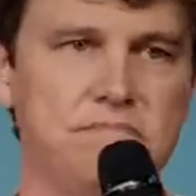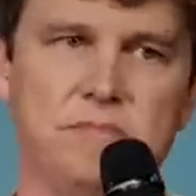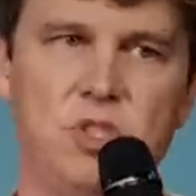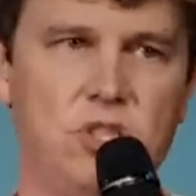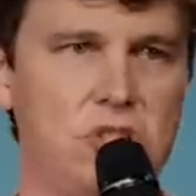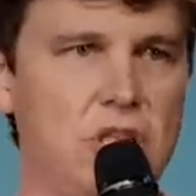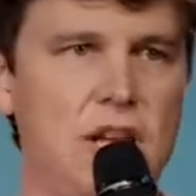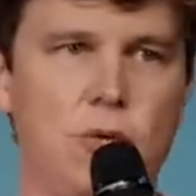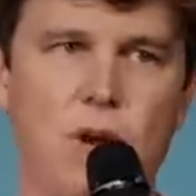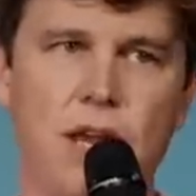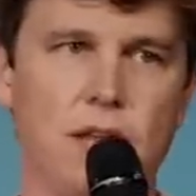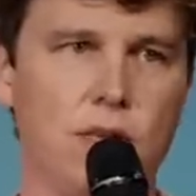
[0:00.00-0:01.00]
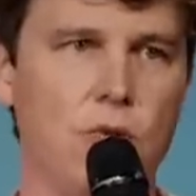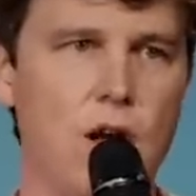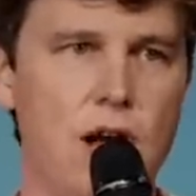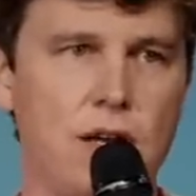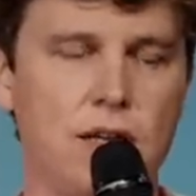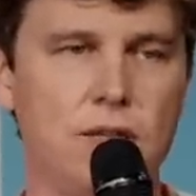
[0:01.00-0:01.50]
It's just like regular
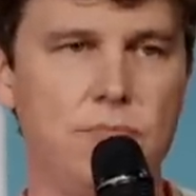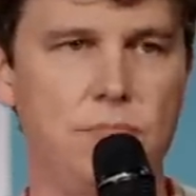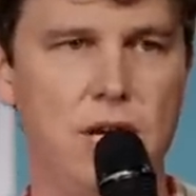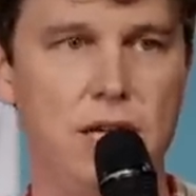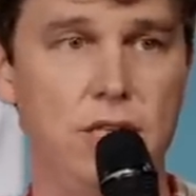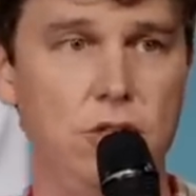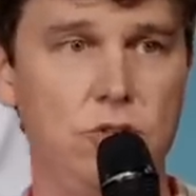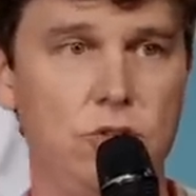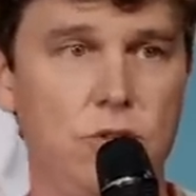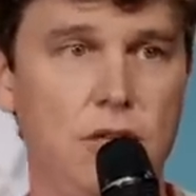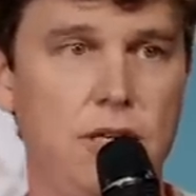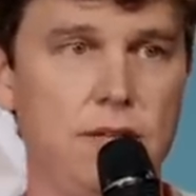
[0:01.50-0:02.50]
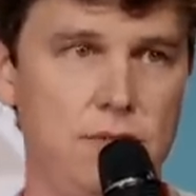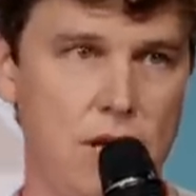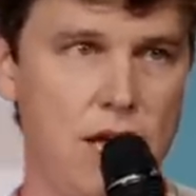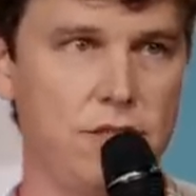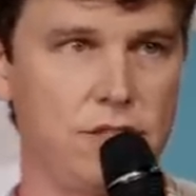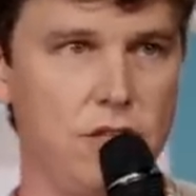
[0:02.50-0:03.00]
rock, but usually
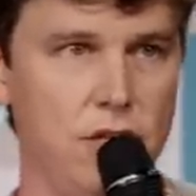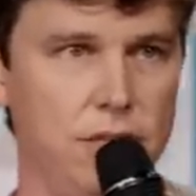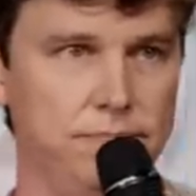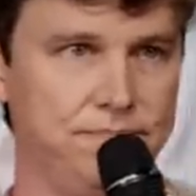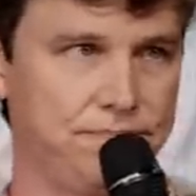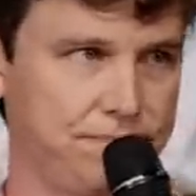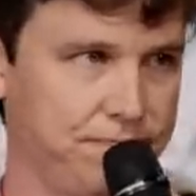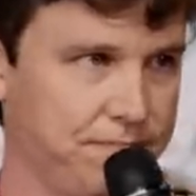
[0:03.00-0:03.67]
not as good.